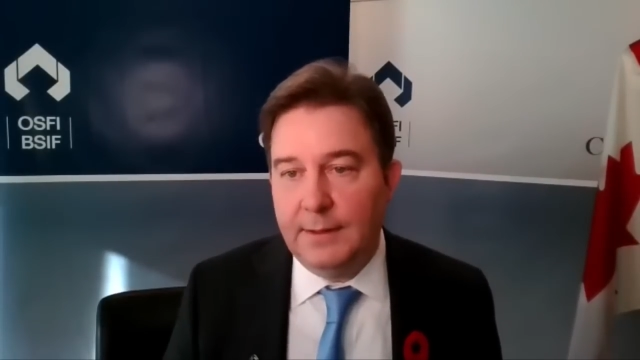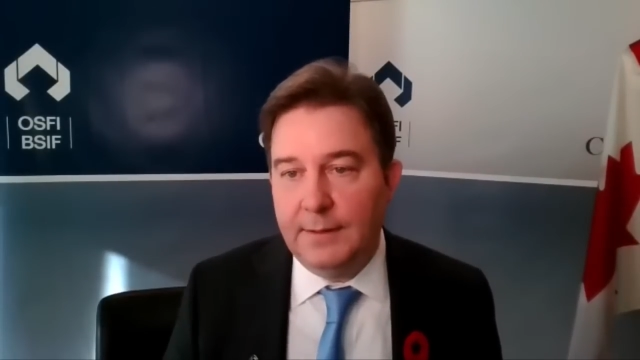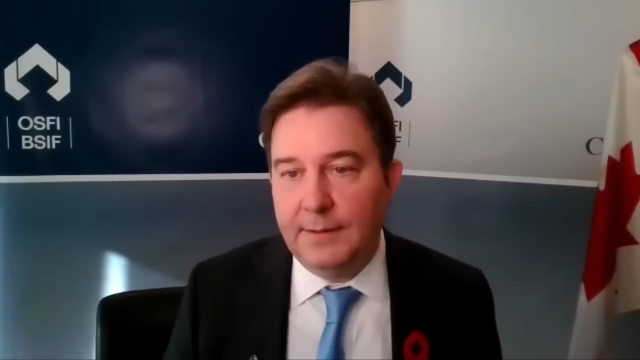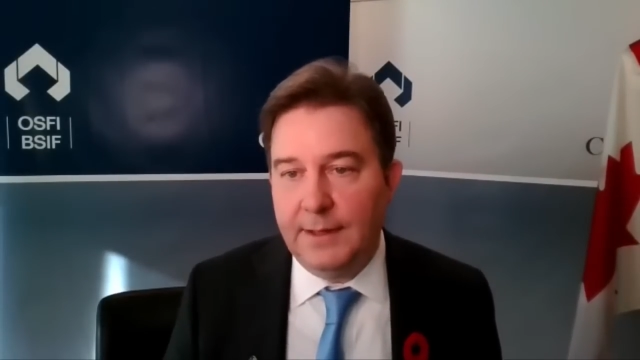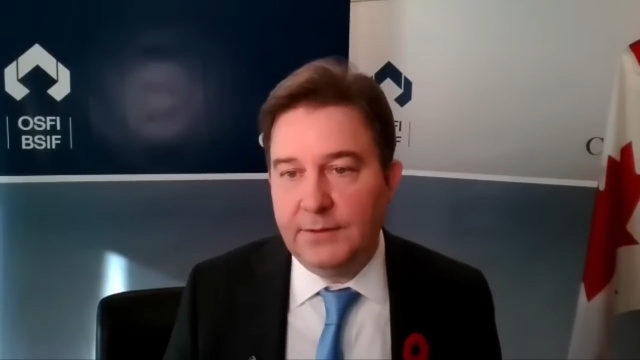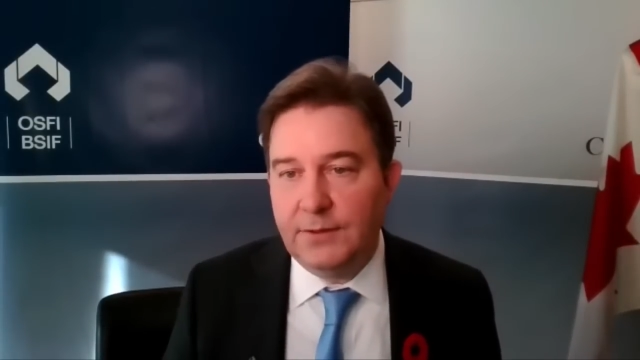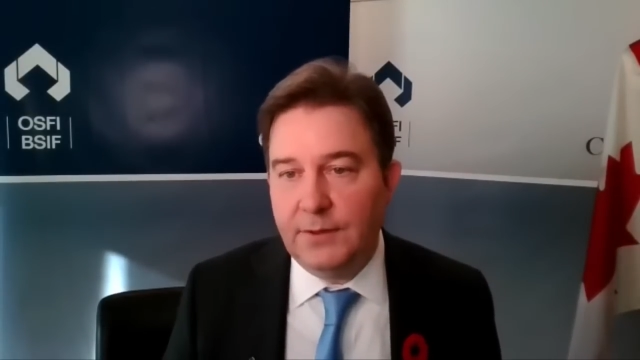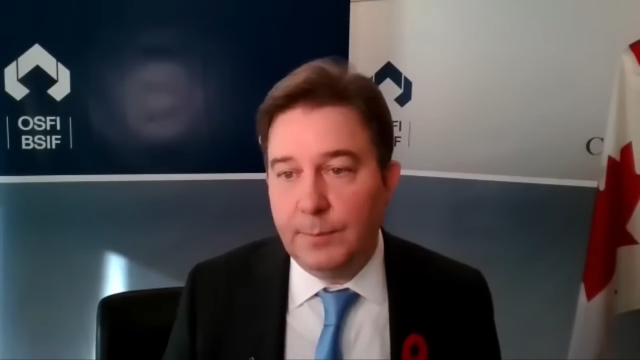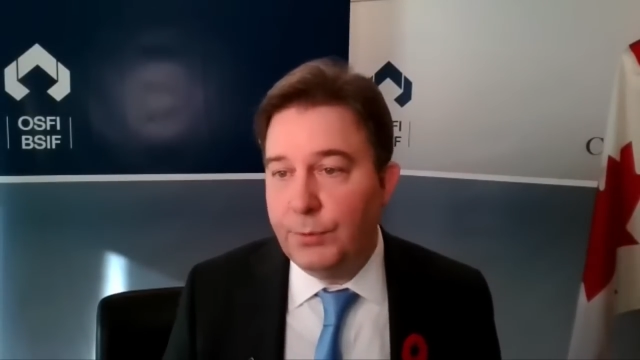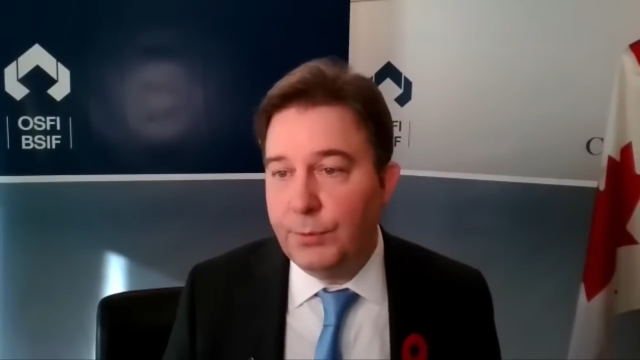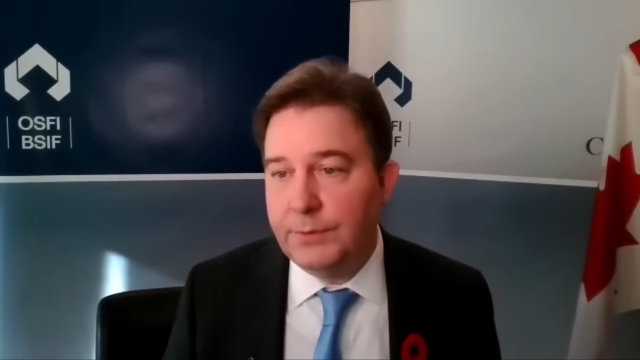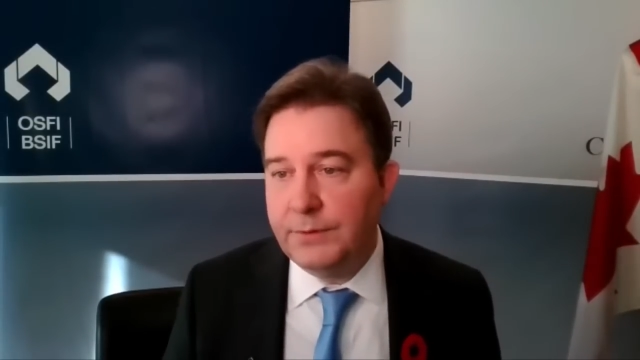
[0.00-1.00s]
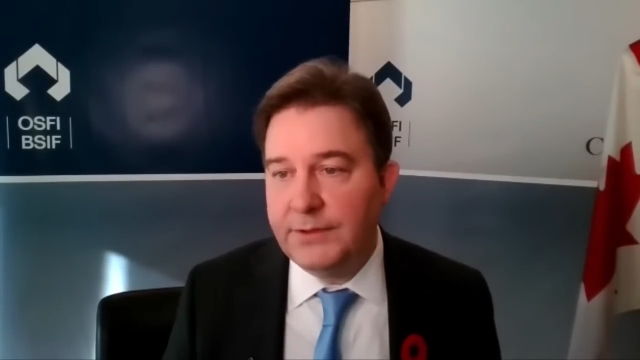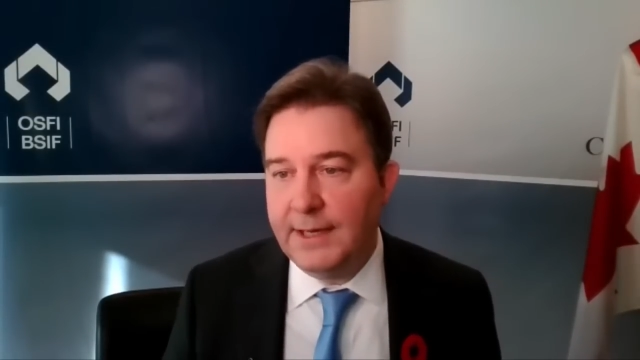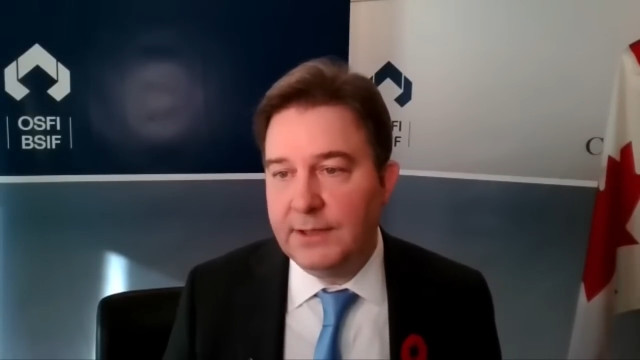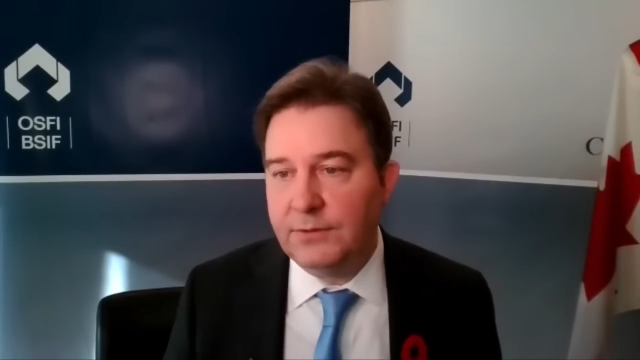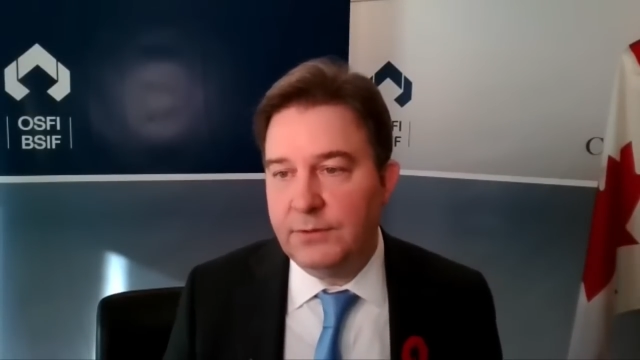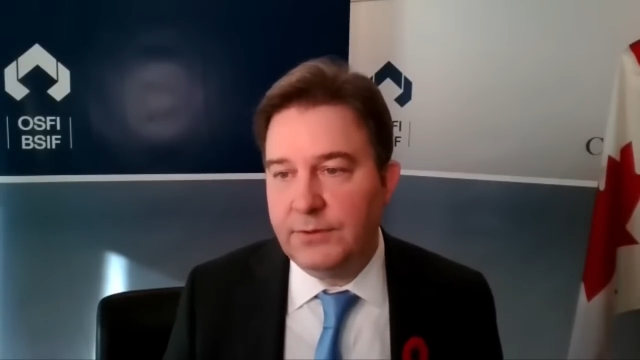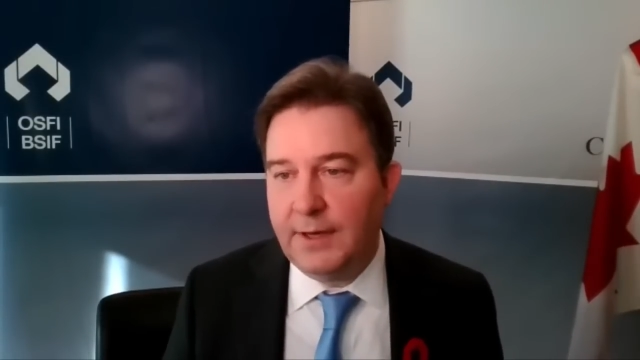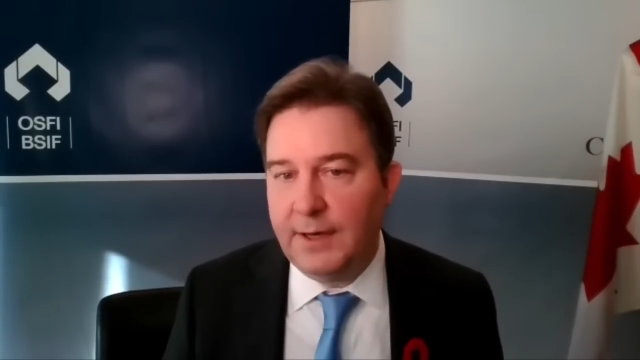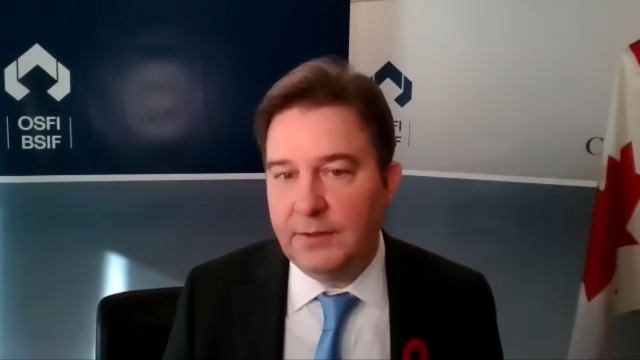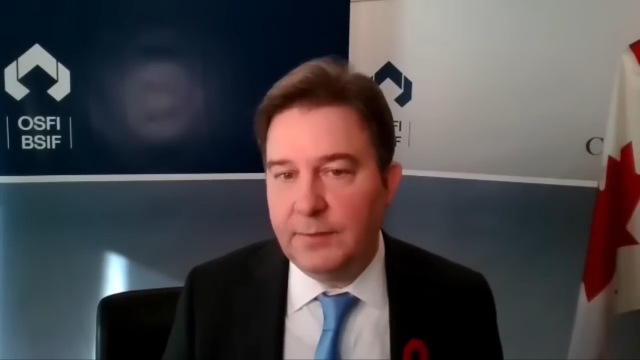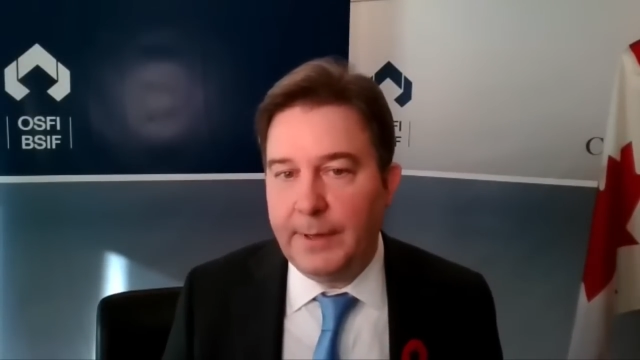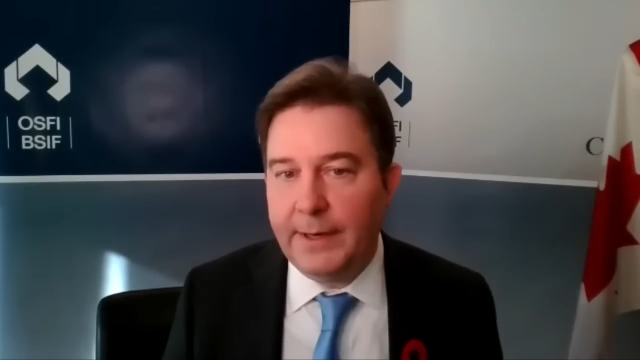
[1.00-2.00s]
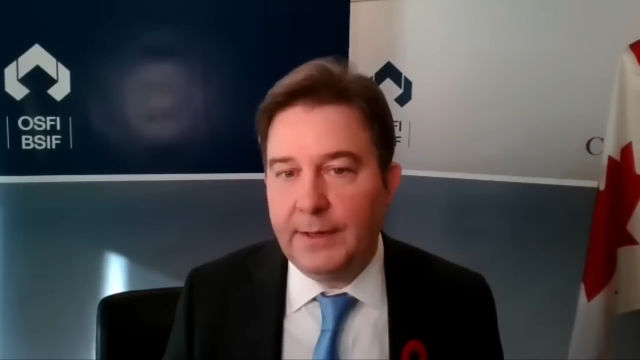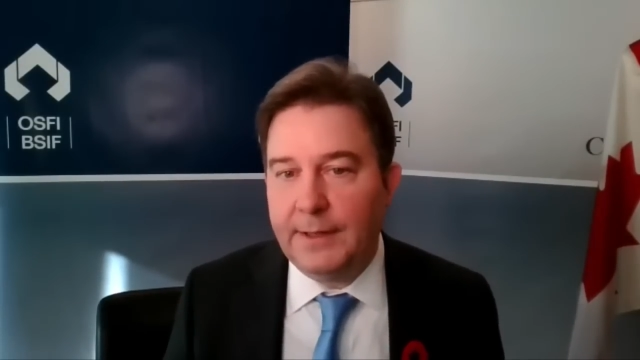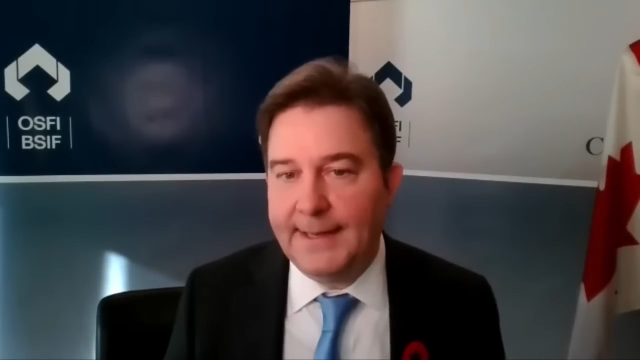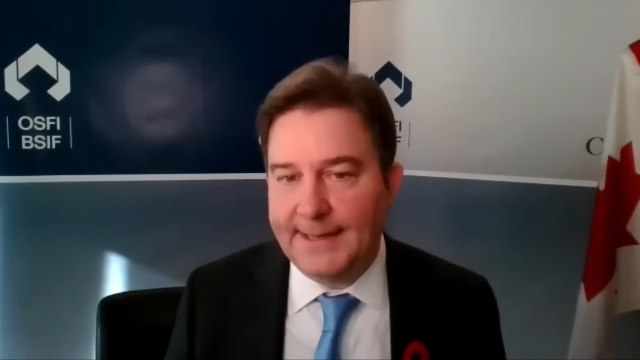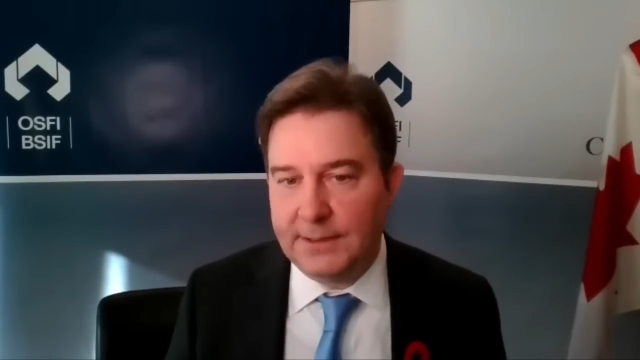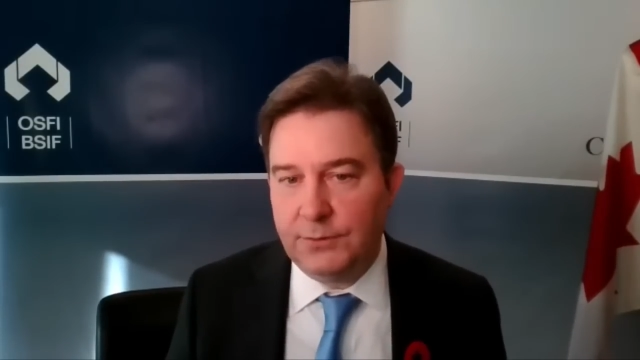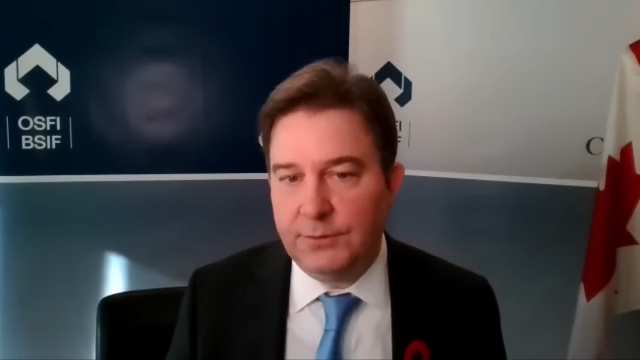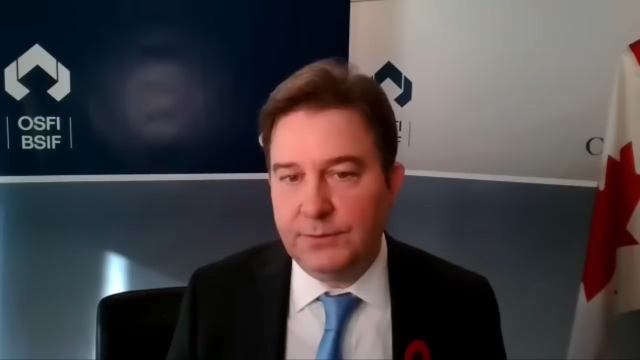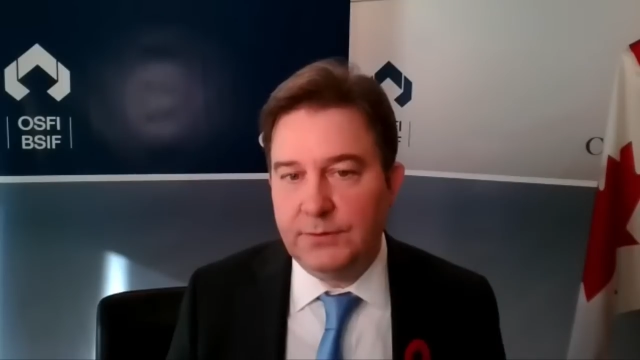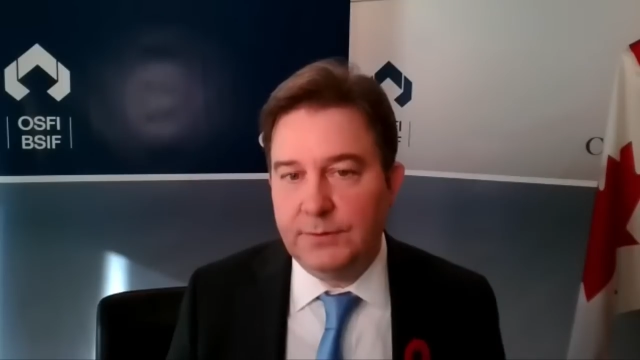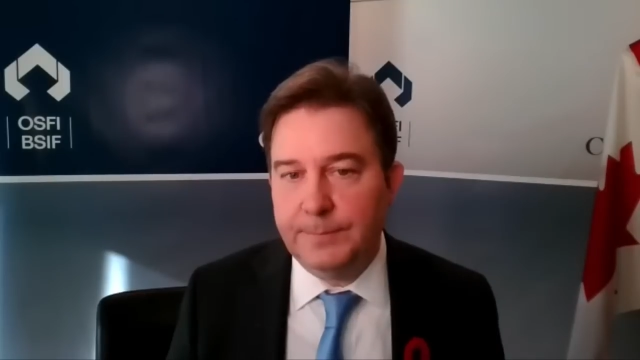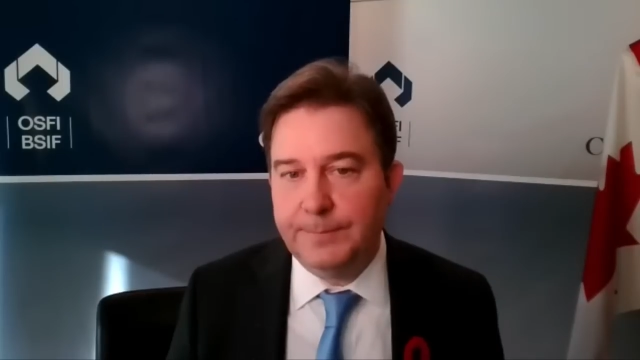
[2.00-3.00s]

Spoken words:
thanks to the prudence exercised by all actors.